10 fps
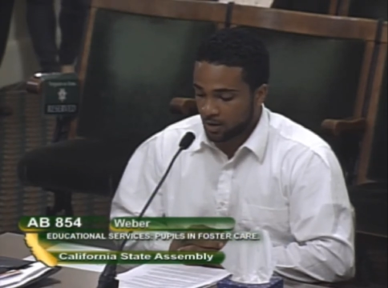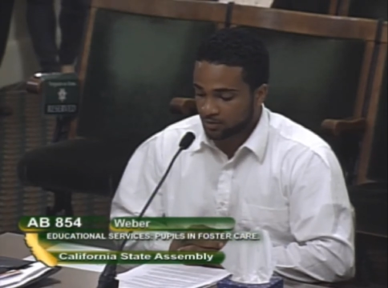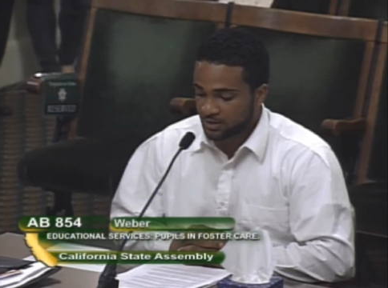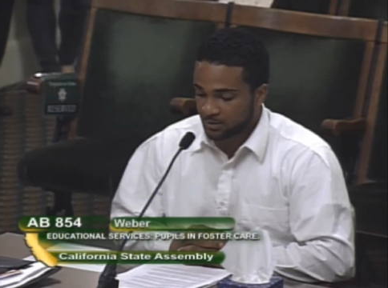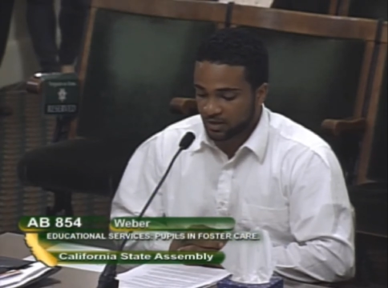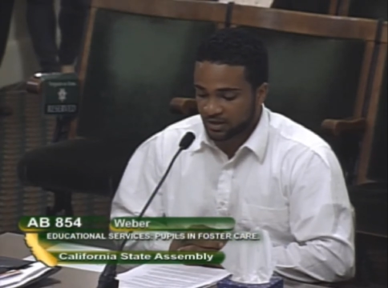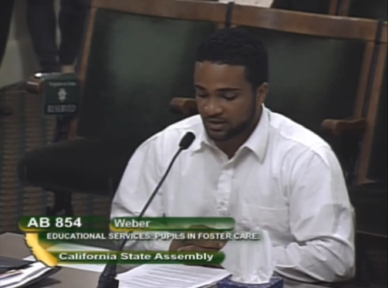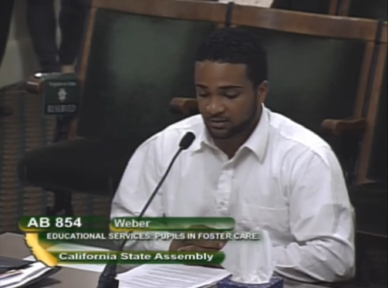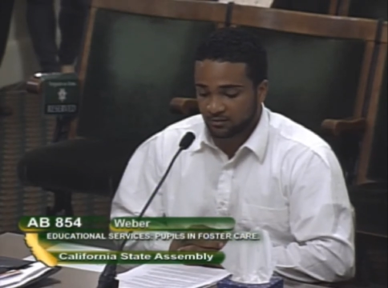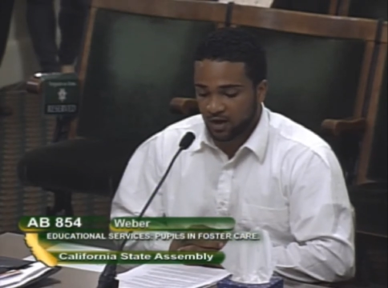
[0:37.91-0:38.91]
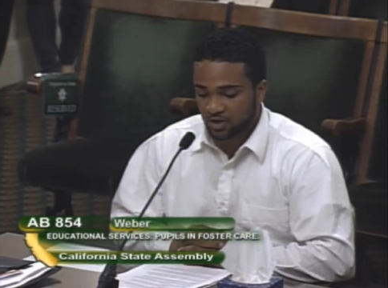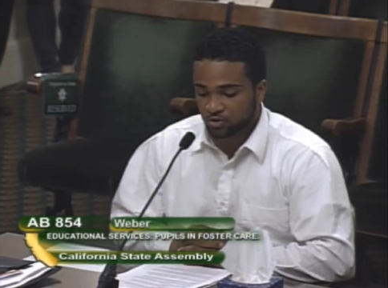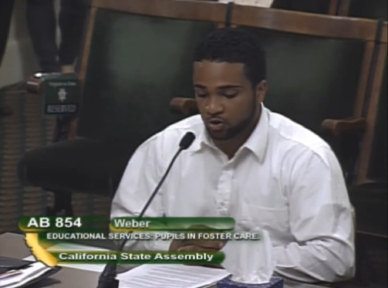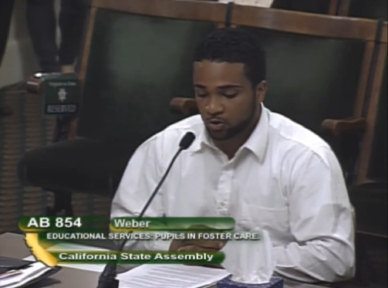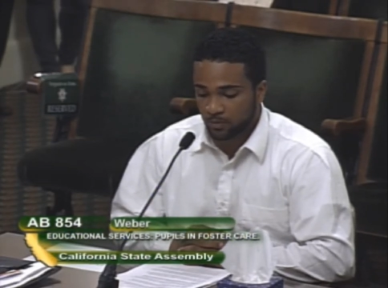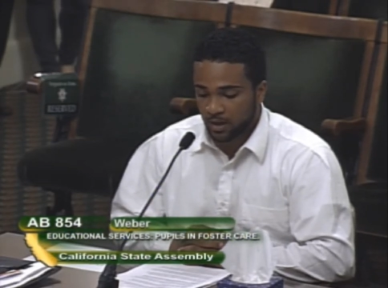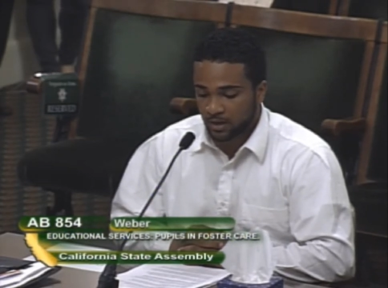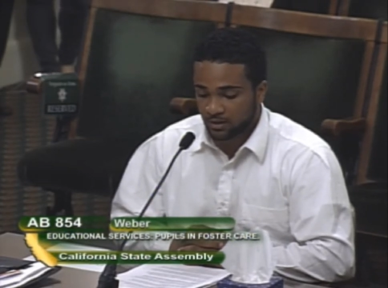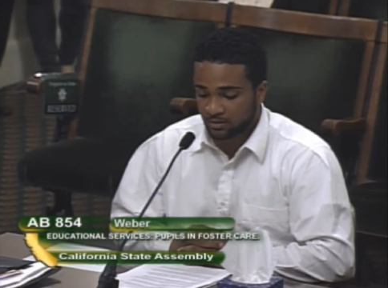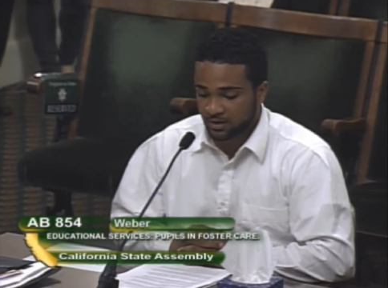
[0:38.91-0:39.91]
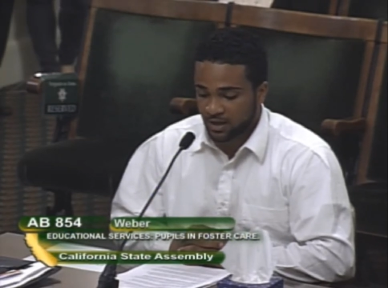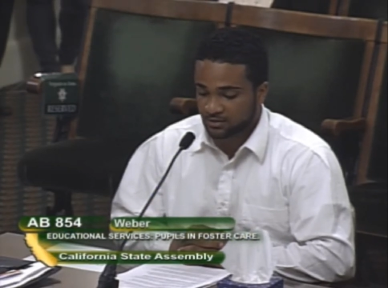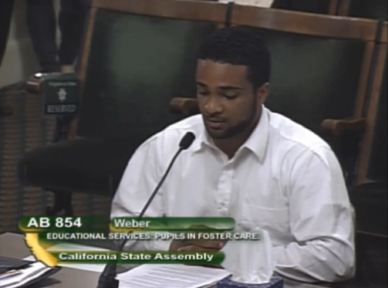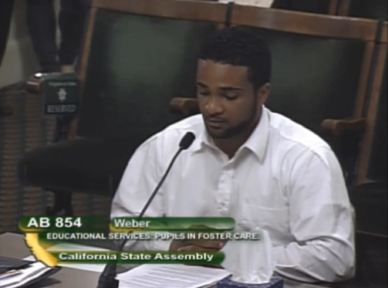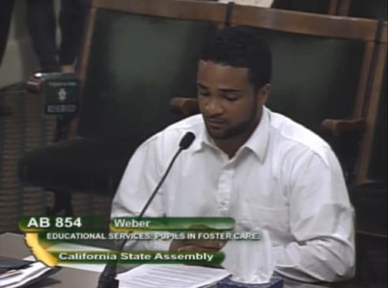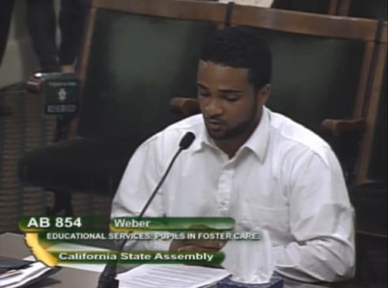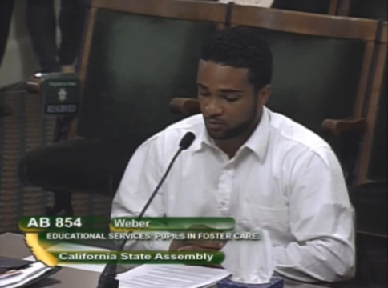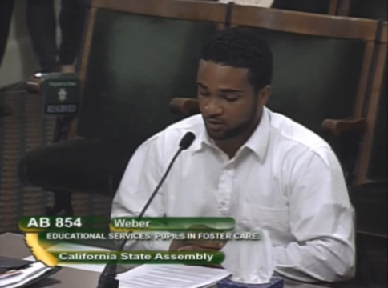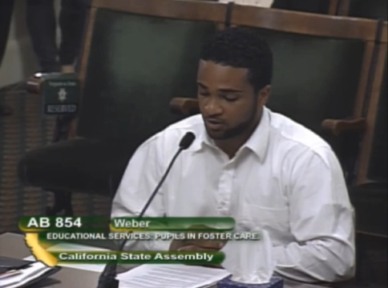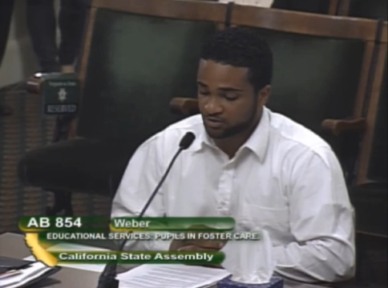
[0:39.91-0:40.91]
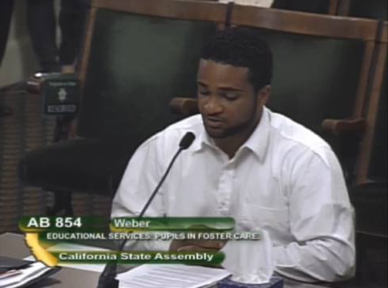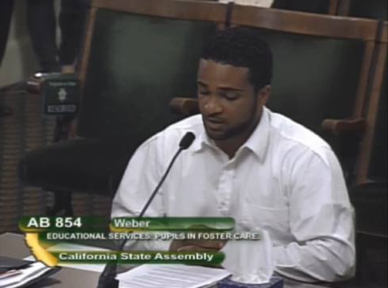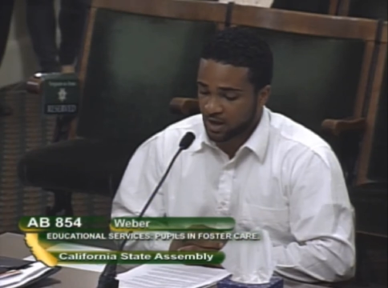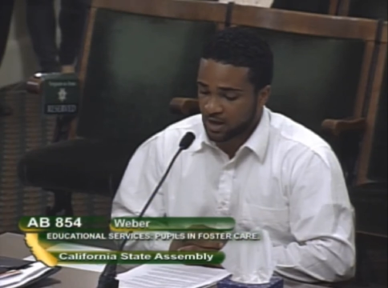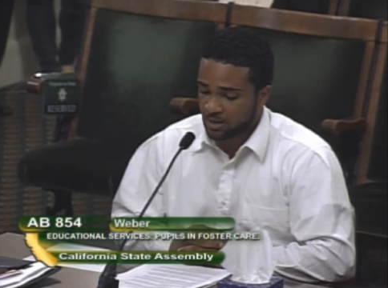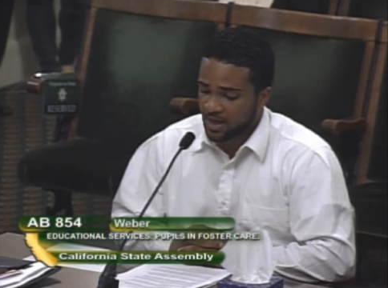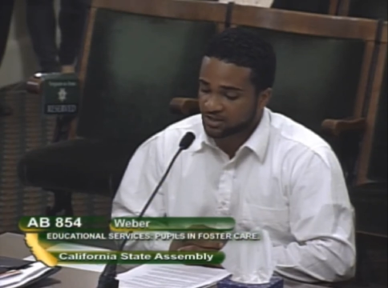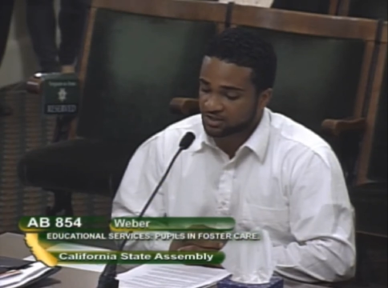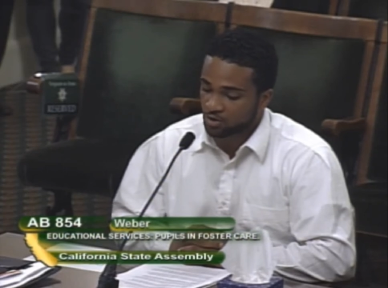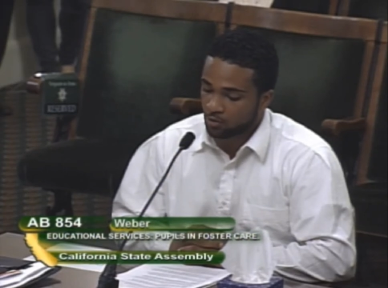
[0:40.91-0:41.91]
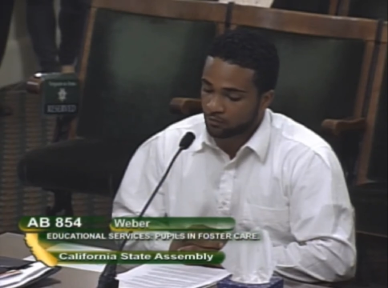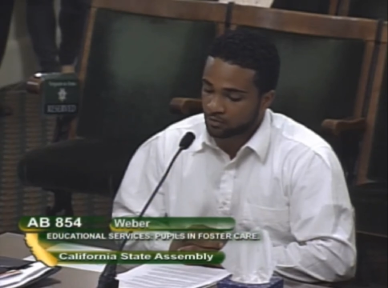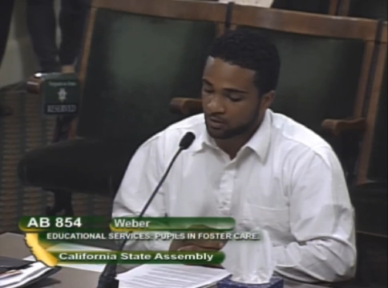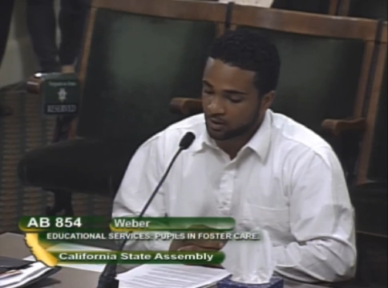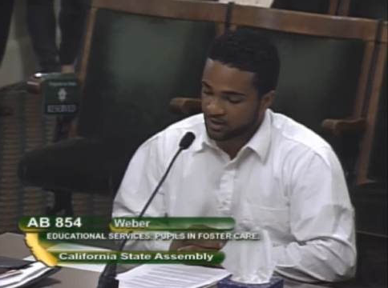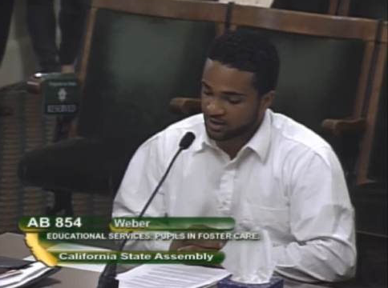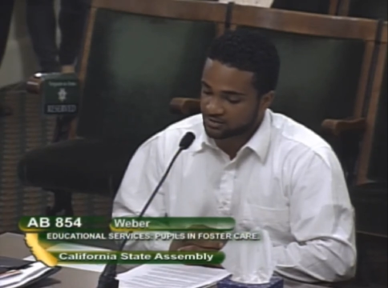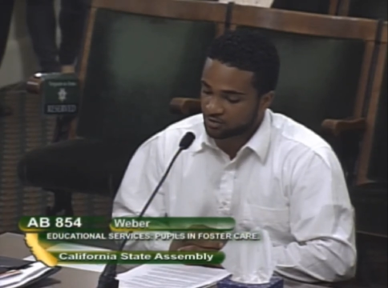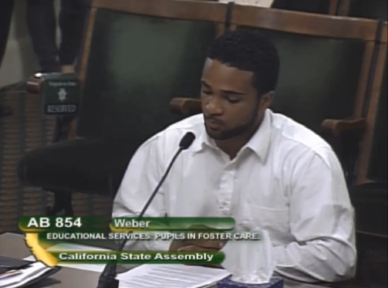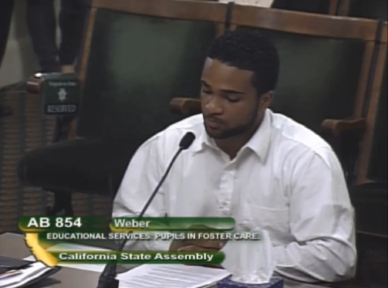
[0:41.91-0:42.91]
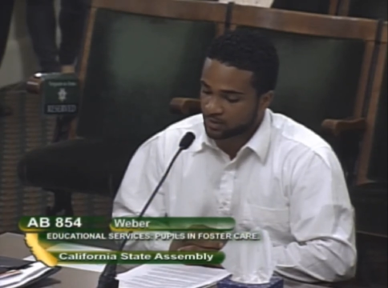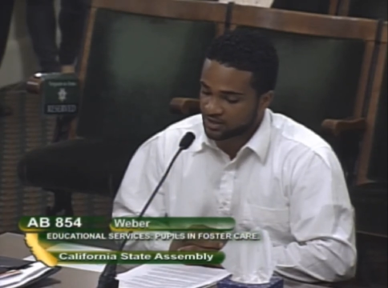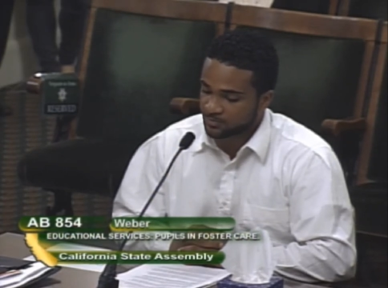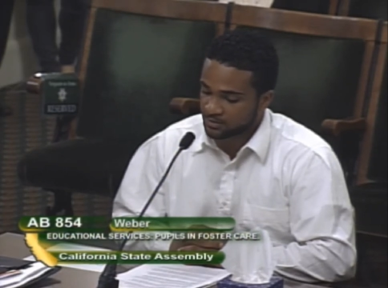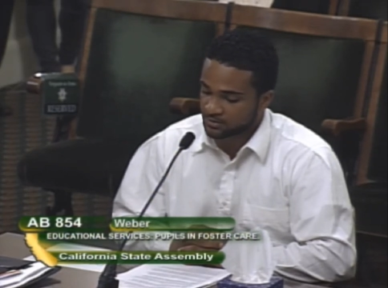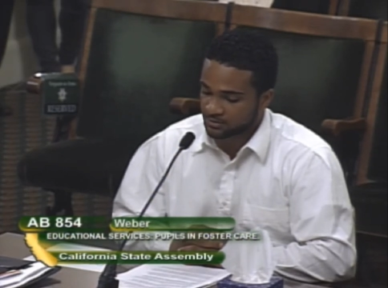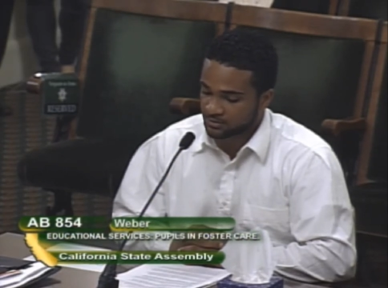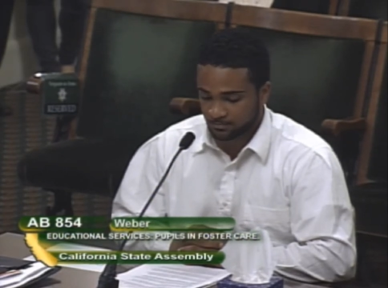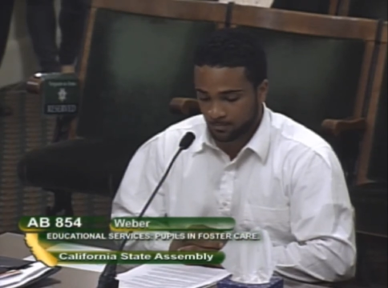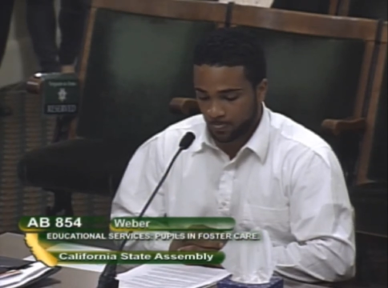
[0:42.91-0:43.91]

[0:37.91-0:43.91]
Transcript: I was then placed in a foster home, and in the next few years, I amassed over a dozen home placements.